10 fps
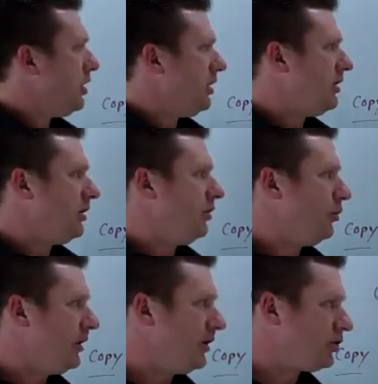You need to
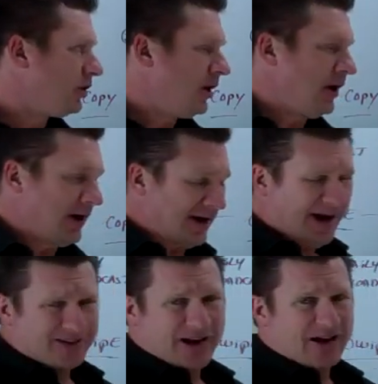do this.
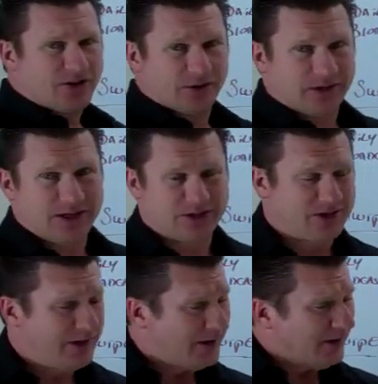Contact your list.